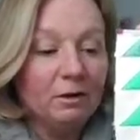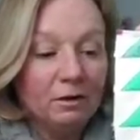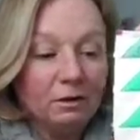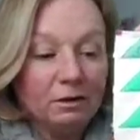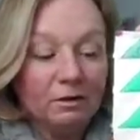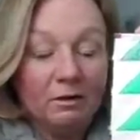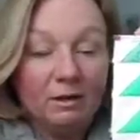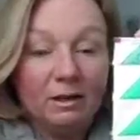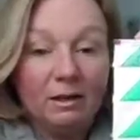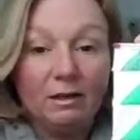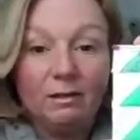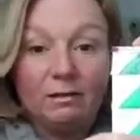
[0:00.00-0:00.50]

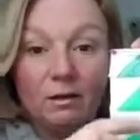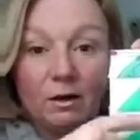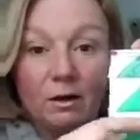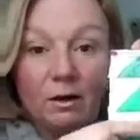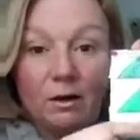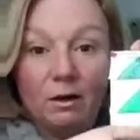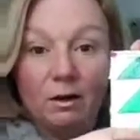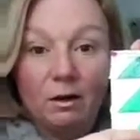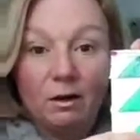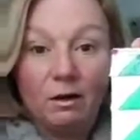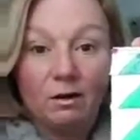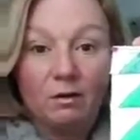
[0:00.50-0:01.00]
These
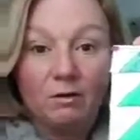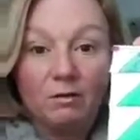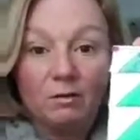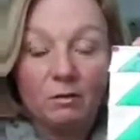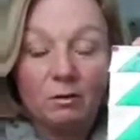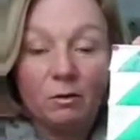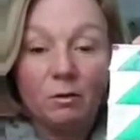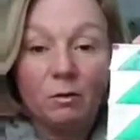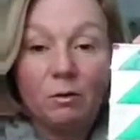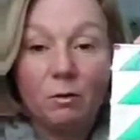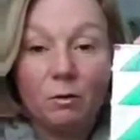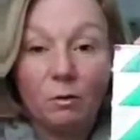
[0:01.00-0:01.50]
are
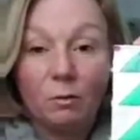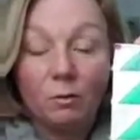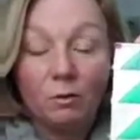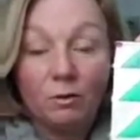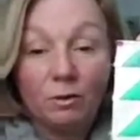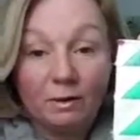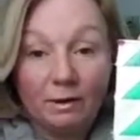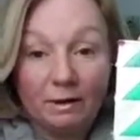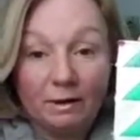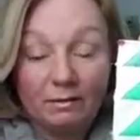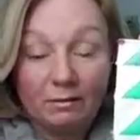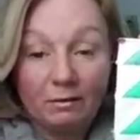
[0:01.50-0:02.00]

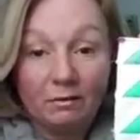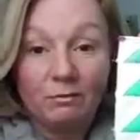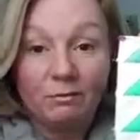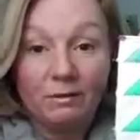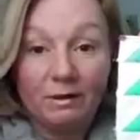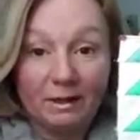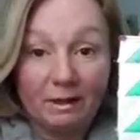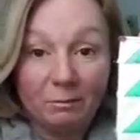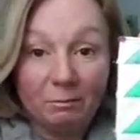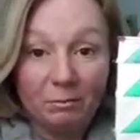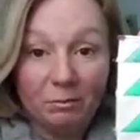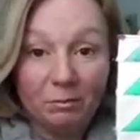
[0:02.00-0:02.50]
always
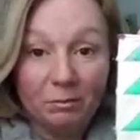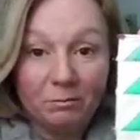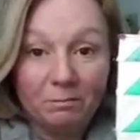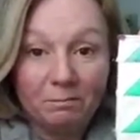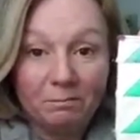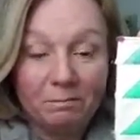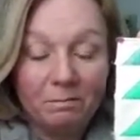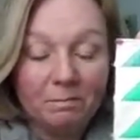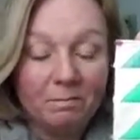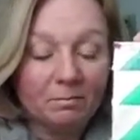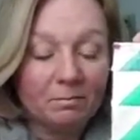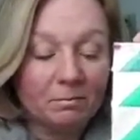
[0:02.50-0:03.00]
available.
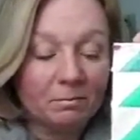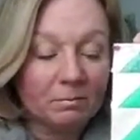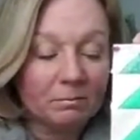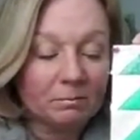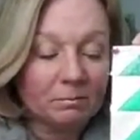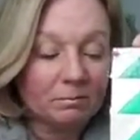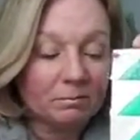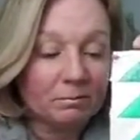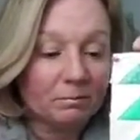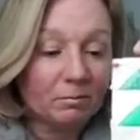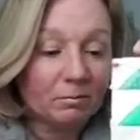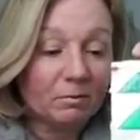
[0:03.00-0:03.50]

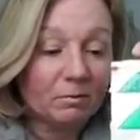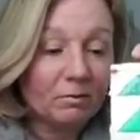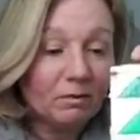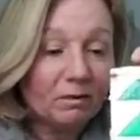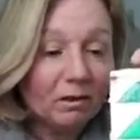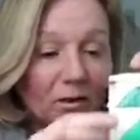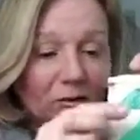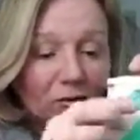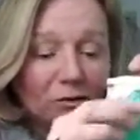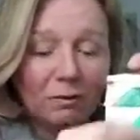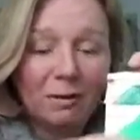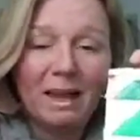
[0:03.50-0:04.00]

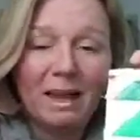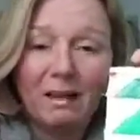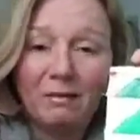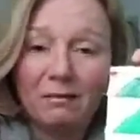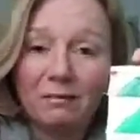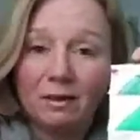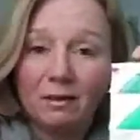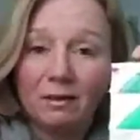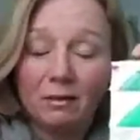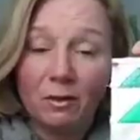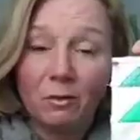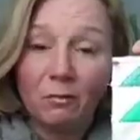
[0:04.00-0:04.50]
So we have
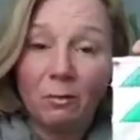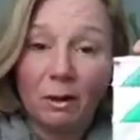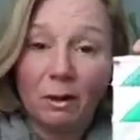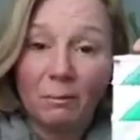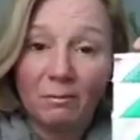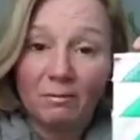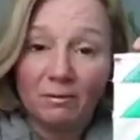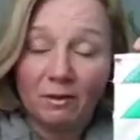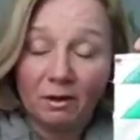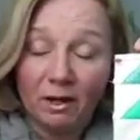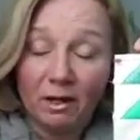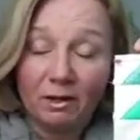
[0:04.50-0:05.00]
these on the
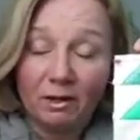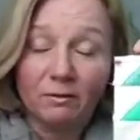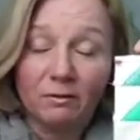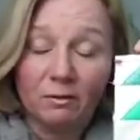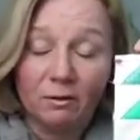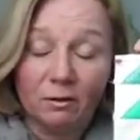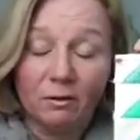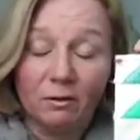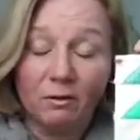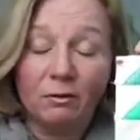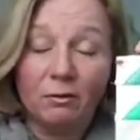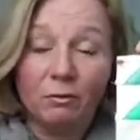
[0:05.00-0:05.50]
website,
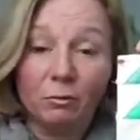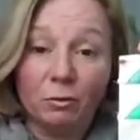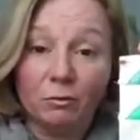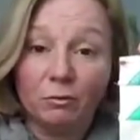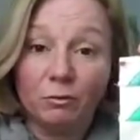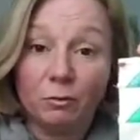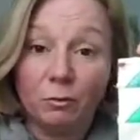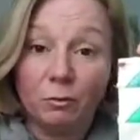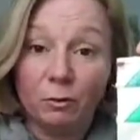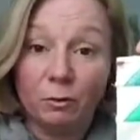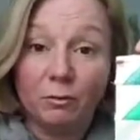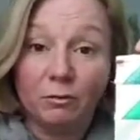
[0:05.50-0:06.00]
so at
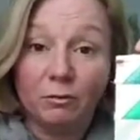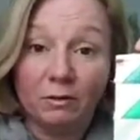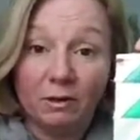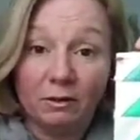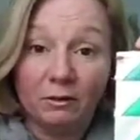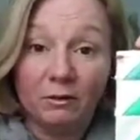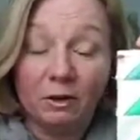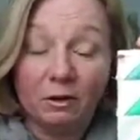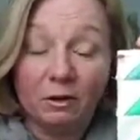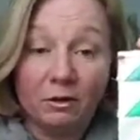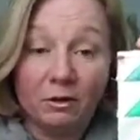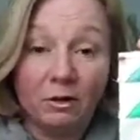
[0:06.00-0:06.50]

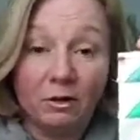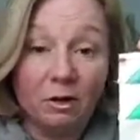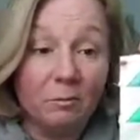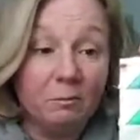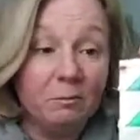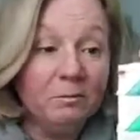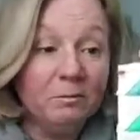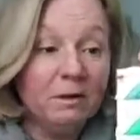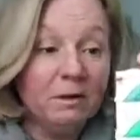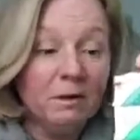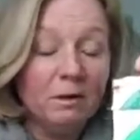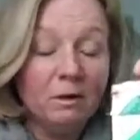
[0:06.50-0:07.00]

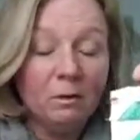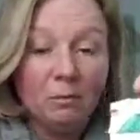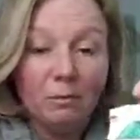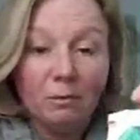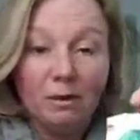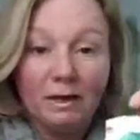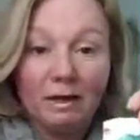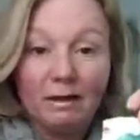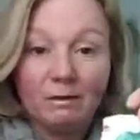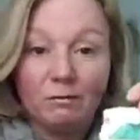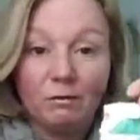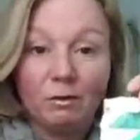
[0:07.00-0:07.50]
swiftquilting.com, we
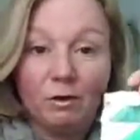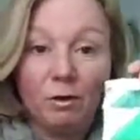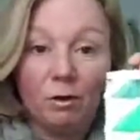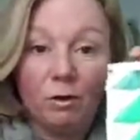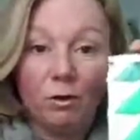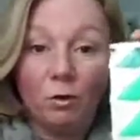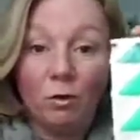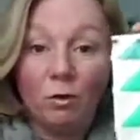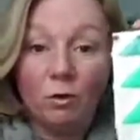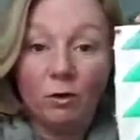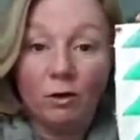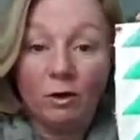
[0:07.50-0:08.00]
have the
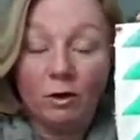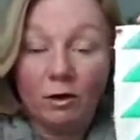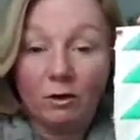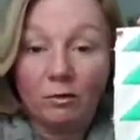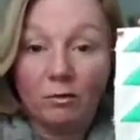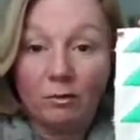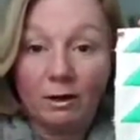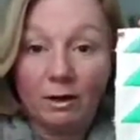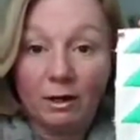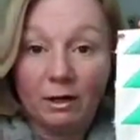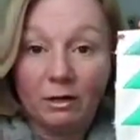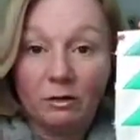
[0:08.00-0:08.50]
whole colour
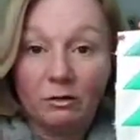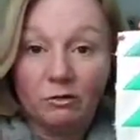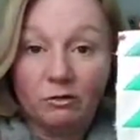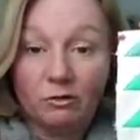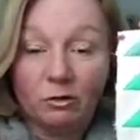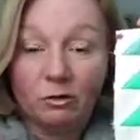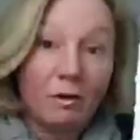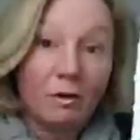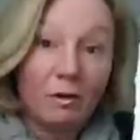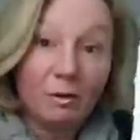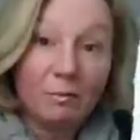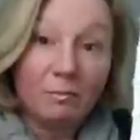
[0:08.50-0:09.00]
range.
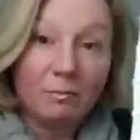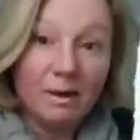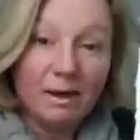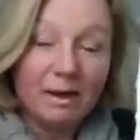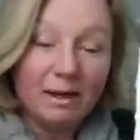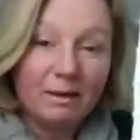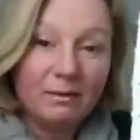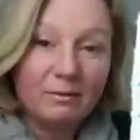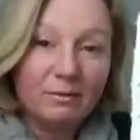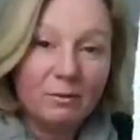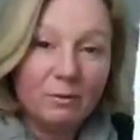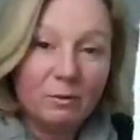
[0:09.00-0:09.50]
Going
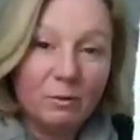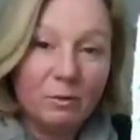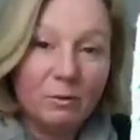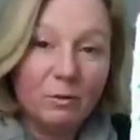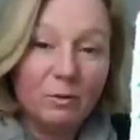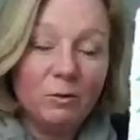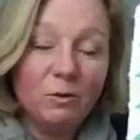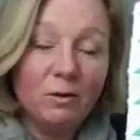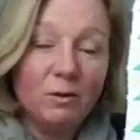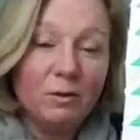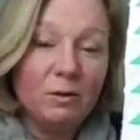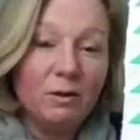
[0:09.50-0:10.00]
back
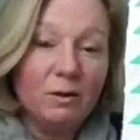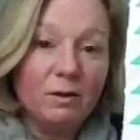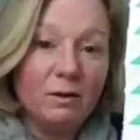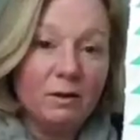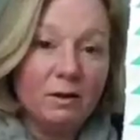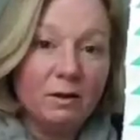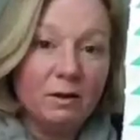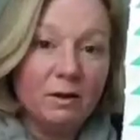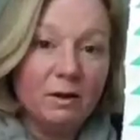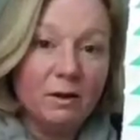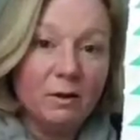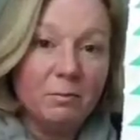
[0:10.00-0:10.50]
to
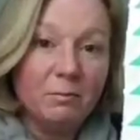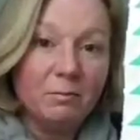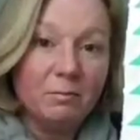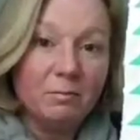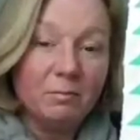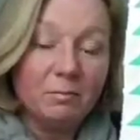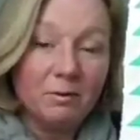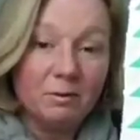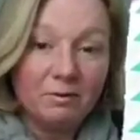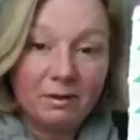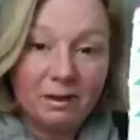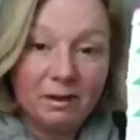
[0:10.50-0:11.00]

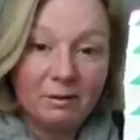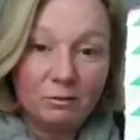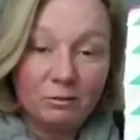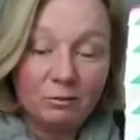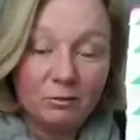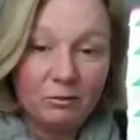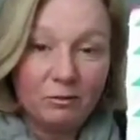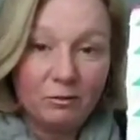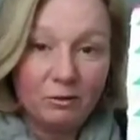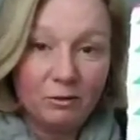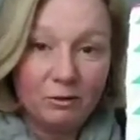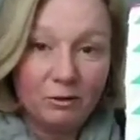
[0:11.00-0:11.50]
the Dashwood
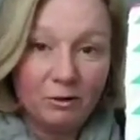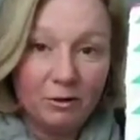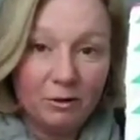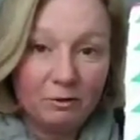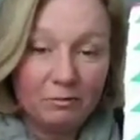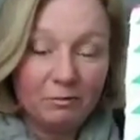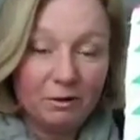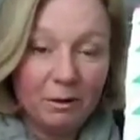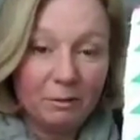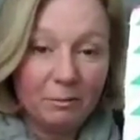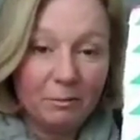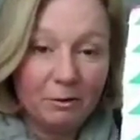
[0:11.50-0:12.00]
Studio
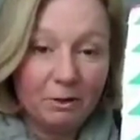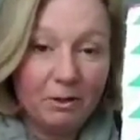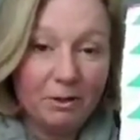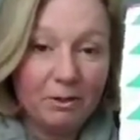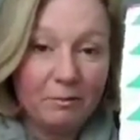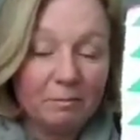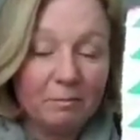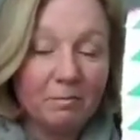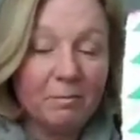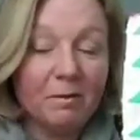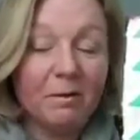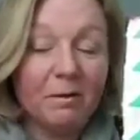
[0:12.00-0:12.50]
fabric,
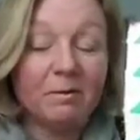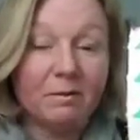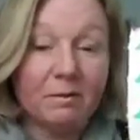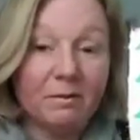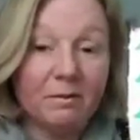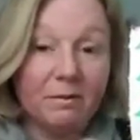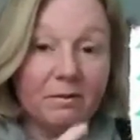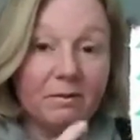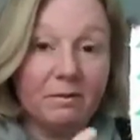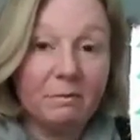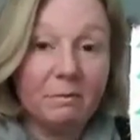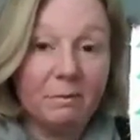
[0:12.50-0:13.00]
so this
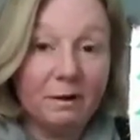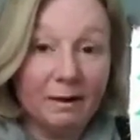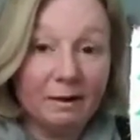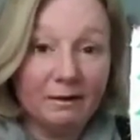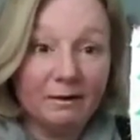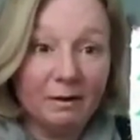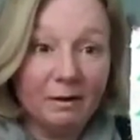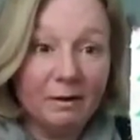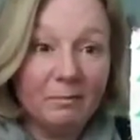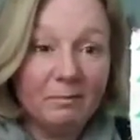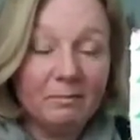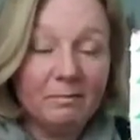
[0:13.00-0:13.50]
is a
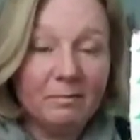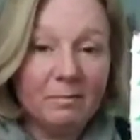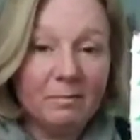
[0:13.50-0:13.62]
blender.